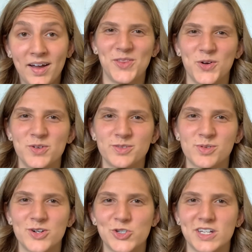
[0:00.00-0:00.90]
Those
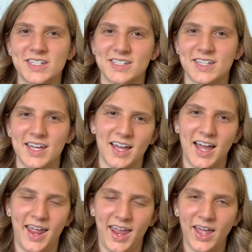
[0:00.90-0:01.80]
were just like a
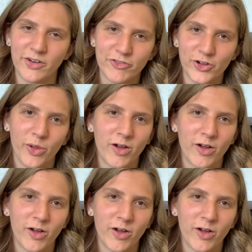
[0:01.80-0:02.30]
handful